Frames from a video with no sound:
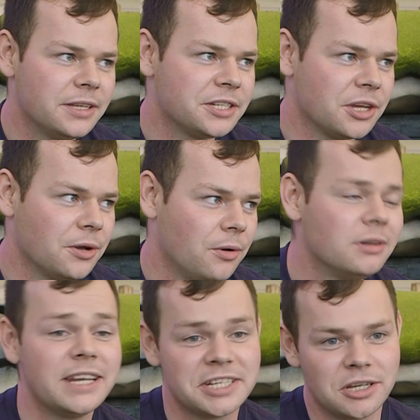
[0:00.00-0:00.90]
So
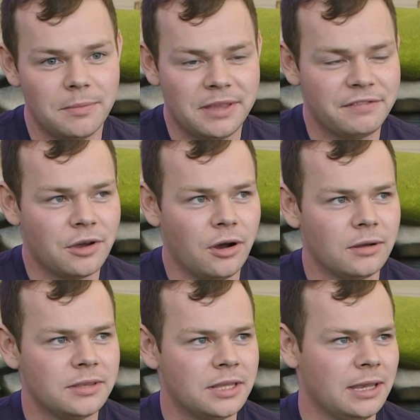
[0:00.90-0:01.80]
on desktop, they've
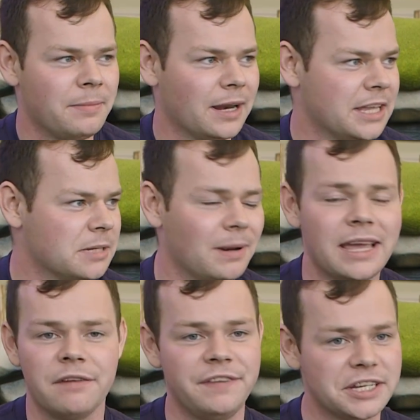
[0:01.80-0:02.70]
got the ability to
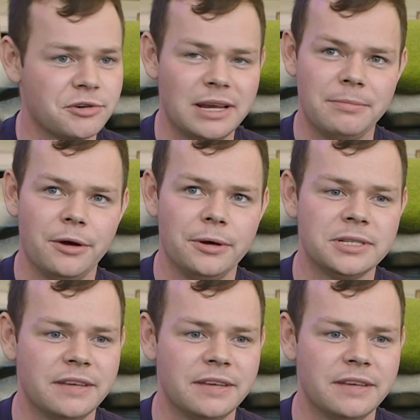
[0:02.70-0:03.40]
play in a fixed screen mode,